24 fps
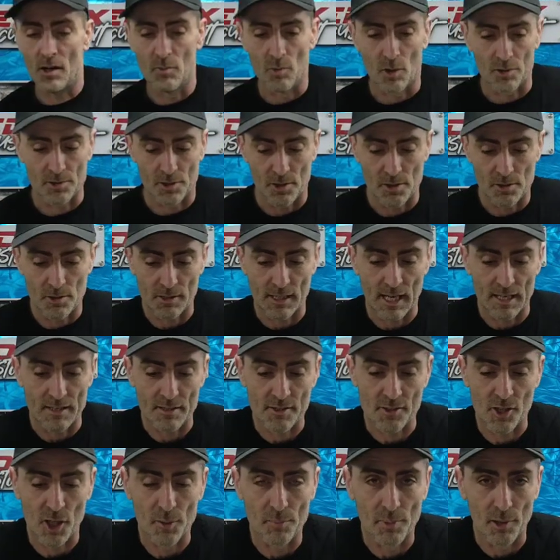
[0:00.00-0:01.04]
the iwatas, you
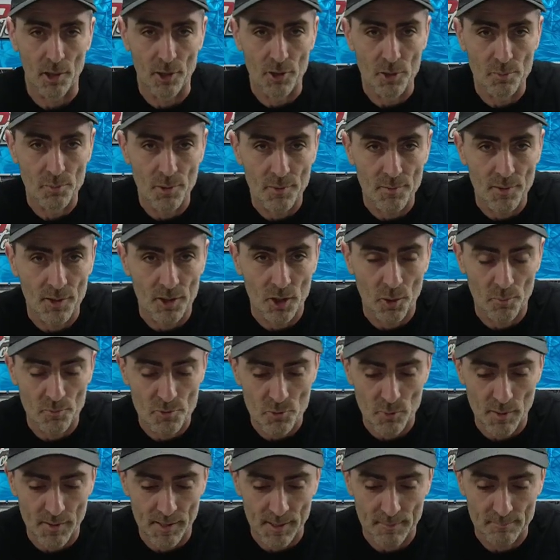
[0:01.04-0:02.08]
get the super lube that
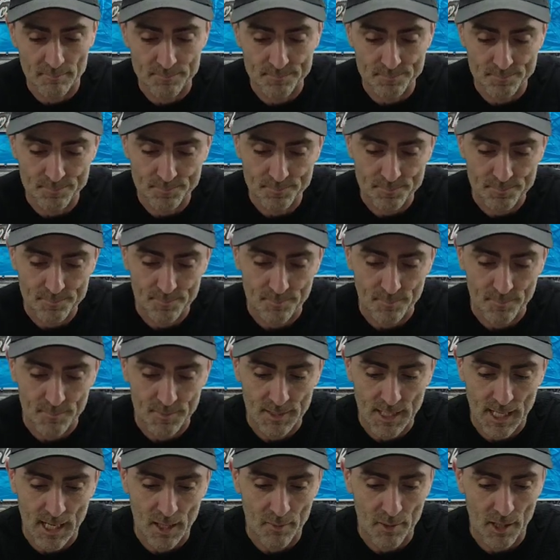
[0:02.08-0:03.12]
comes with it.
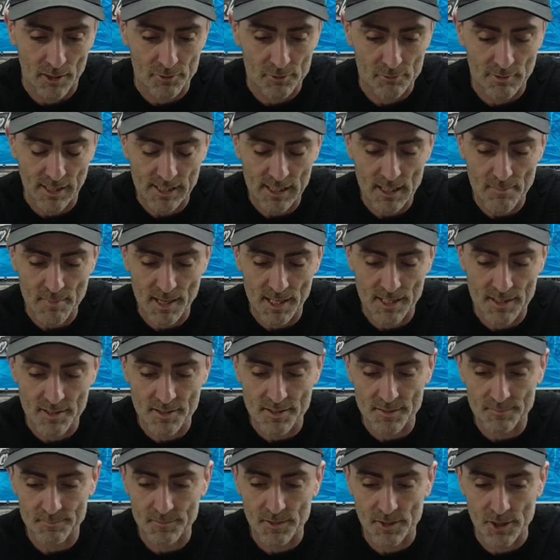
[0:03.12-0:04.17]
Now I'd
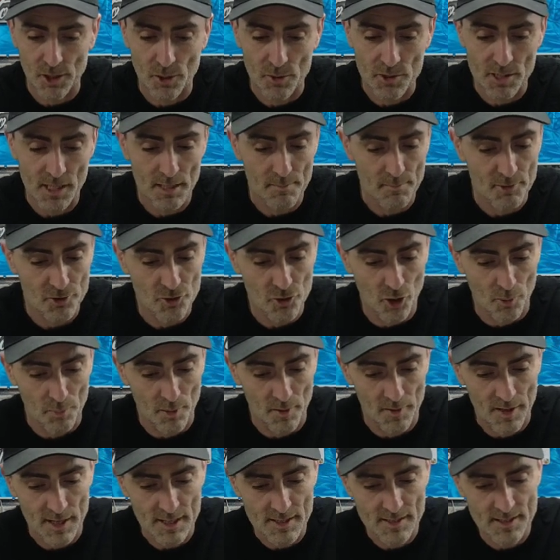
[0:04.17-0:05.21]
recommend using a
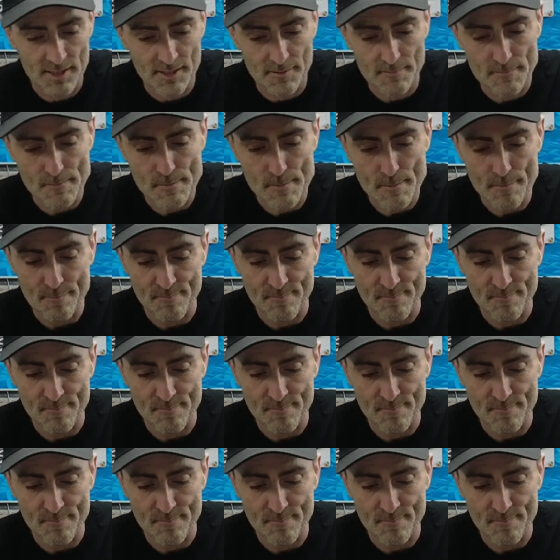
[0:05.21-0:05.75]
drop of this.